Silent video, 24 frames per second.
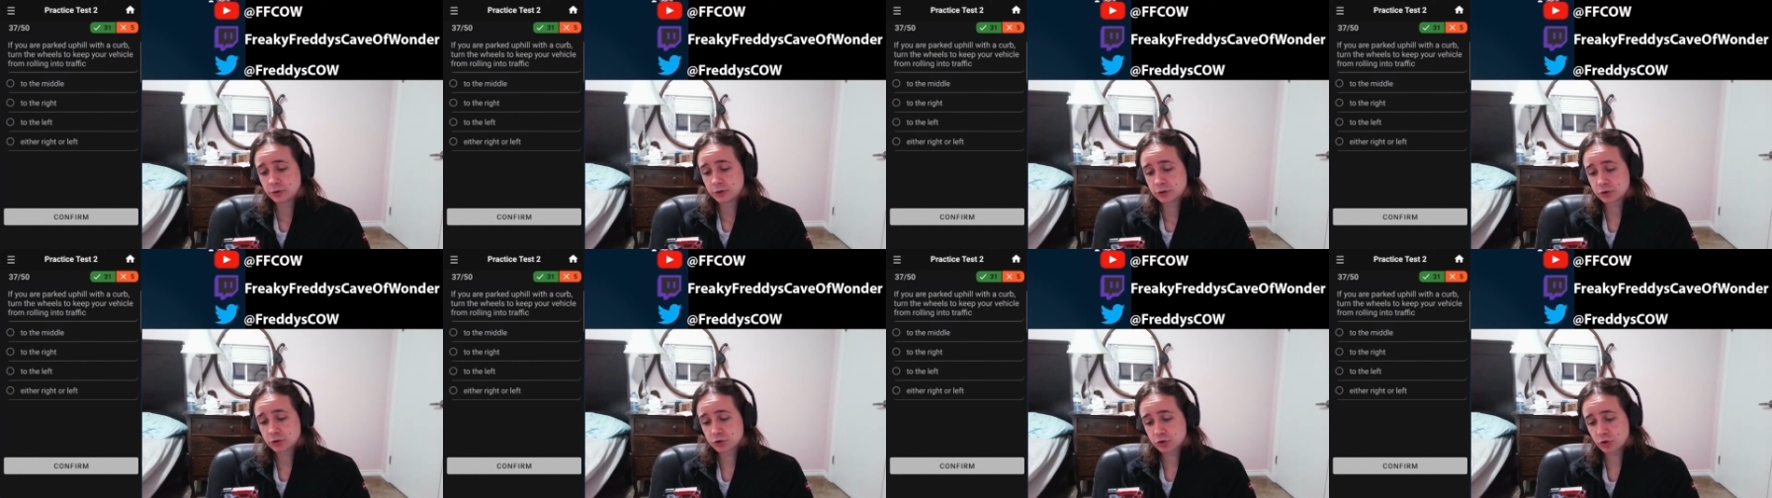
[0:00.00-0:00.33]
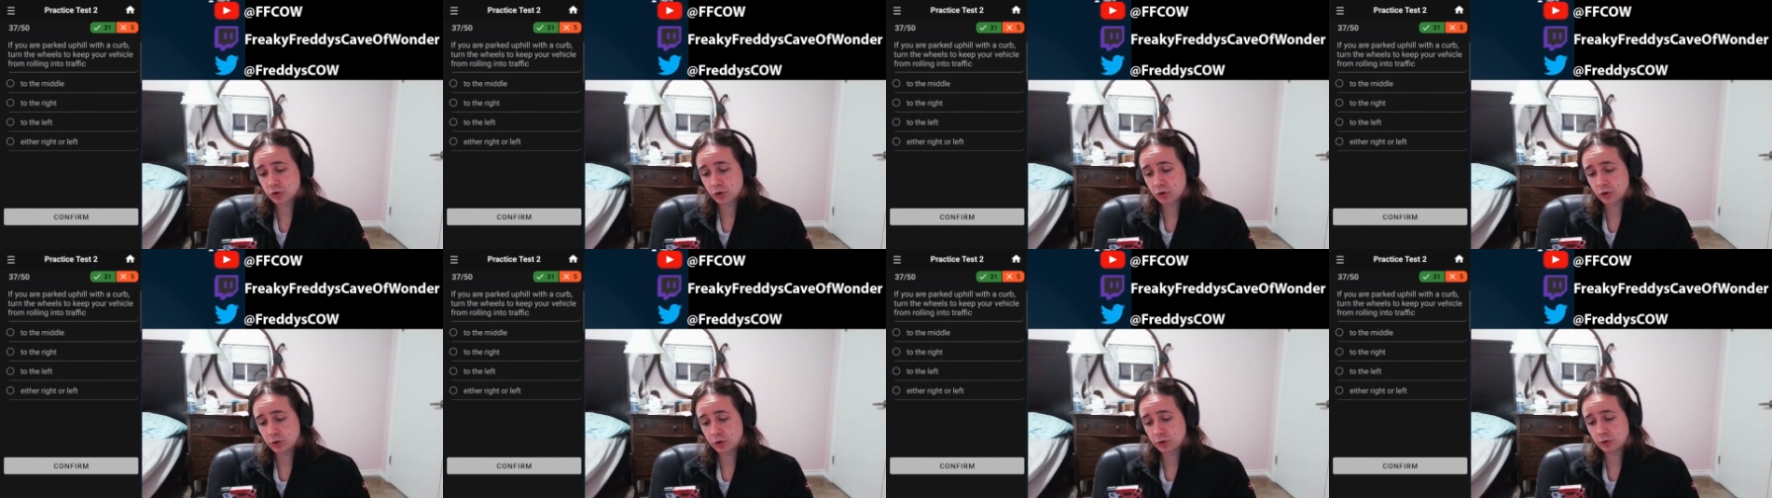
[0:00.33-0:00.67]

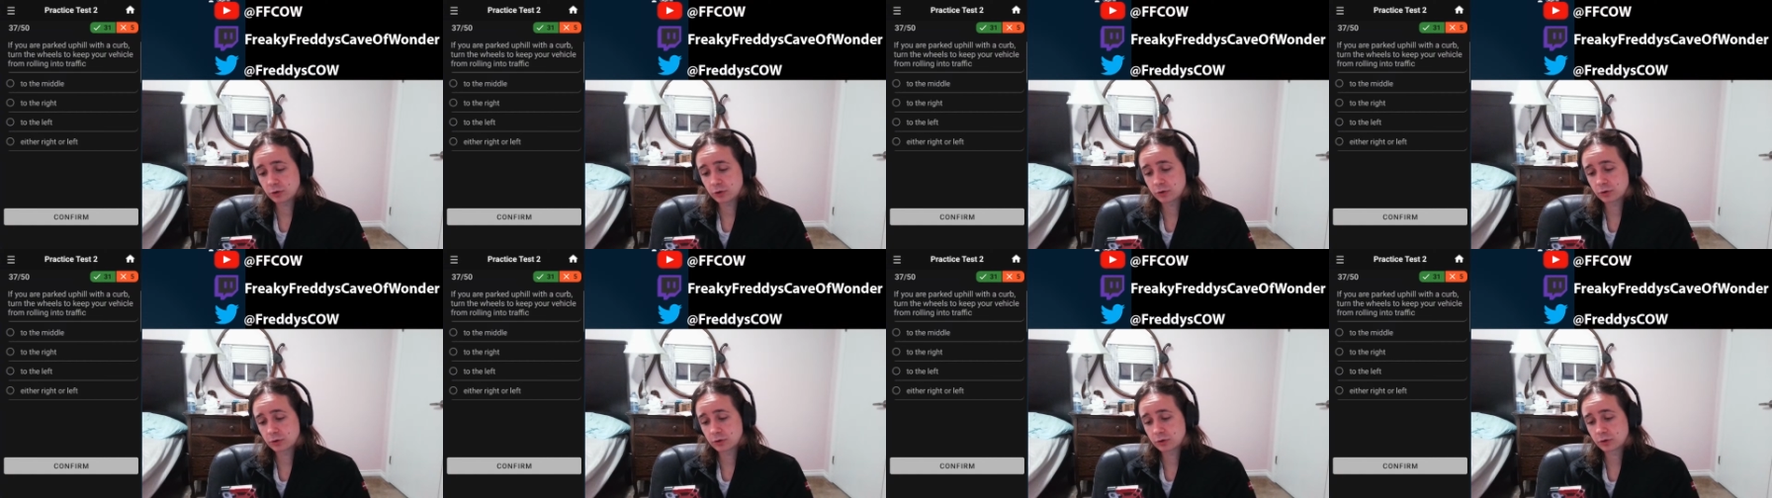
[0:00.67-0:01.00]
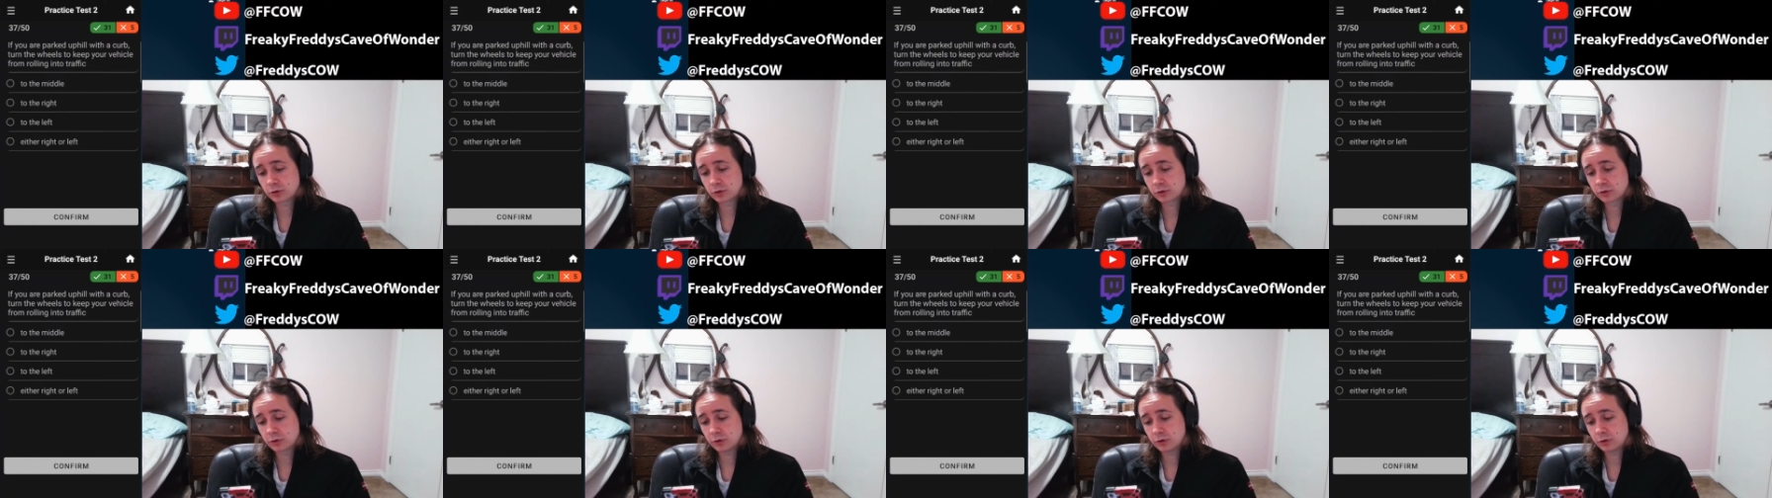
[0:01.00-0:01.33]
turn
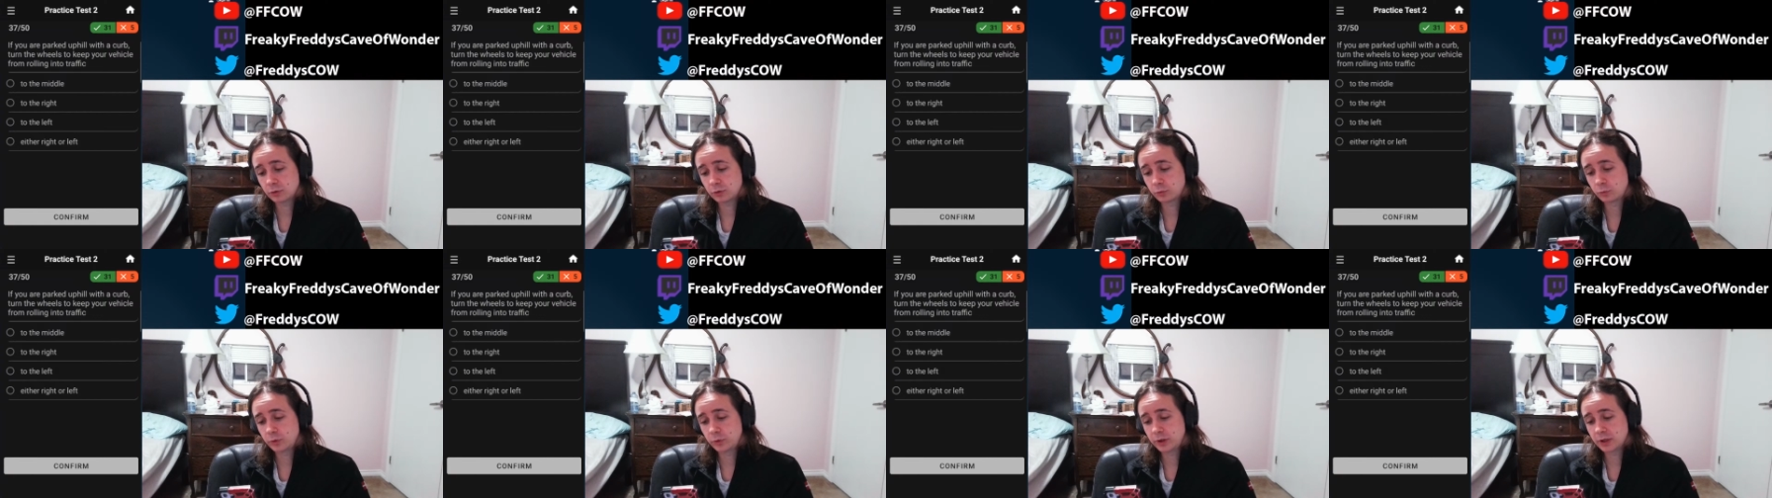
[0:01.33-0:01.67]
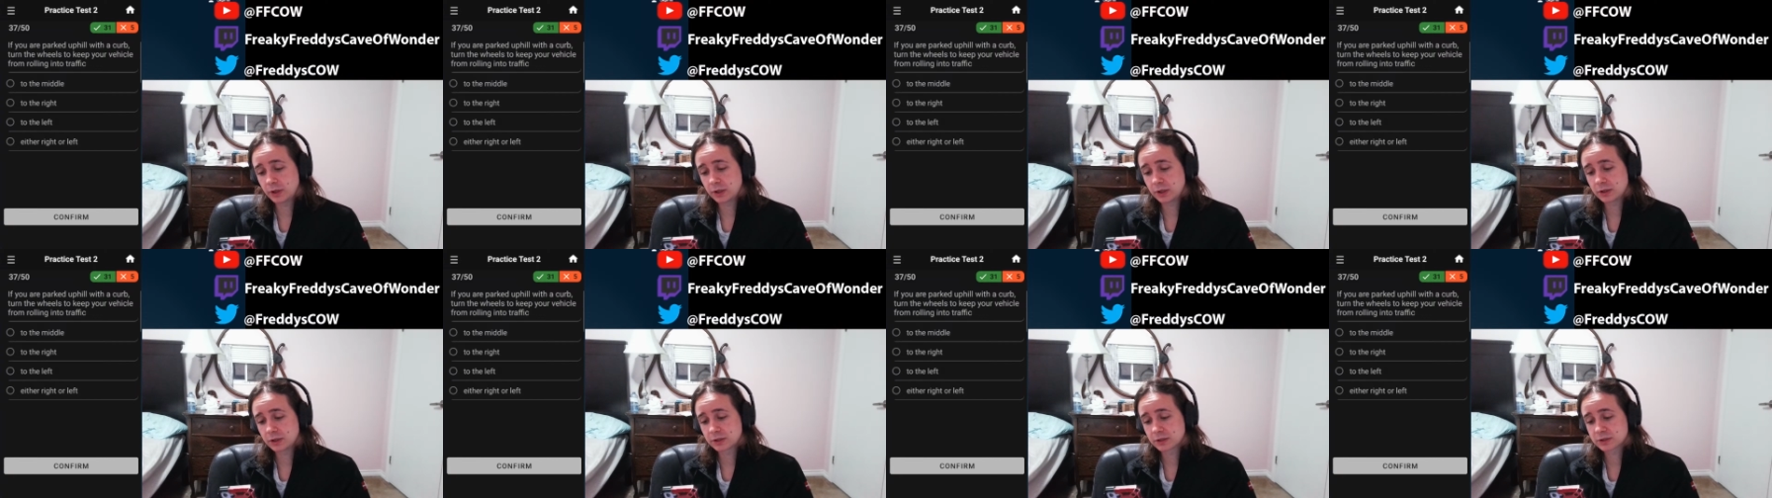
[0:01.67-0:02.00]
the
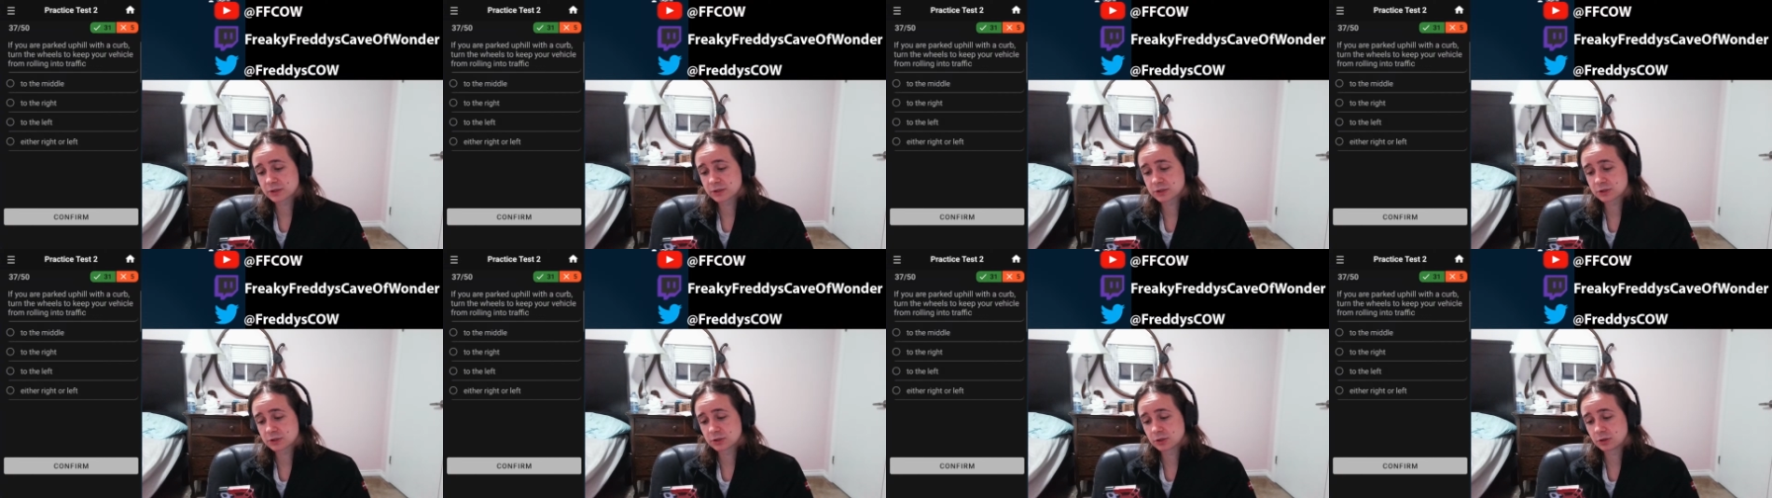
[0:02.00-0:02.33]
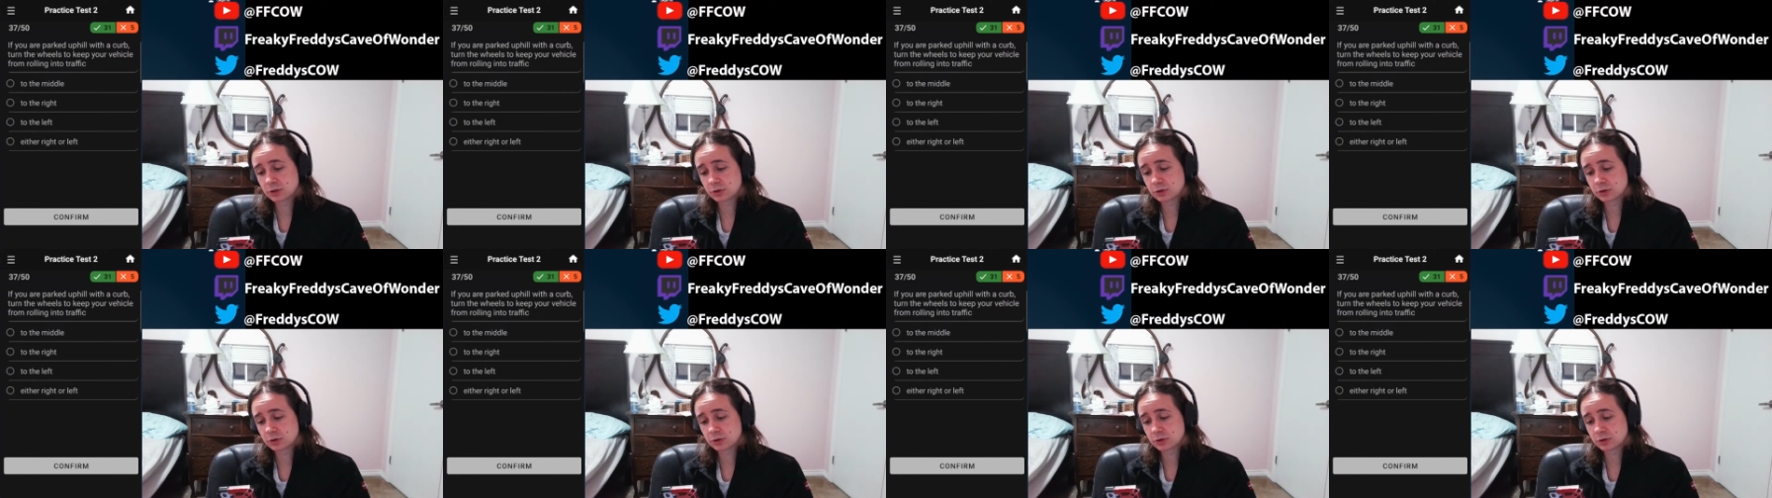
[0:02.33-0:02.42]
wheels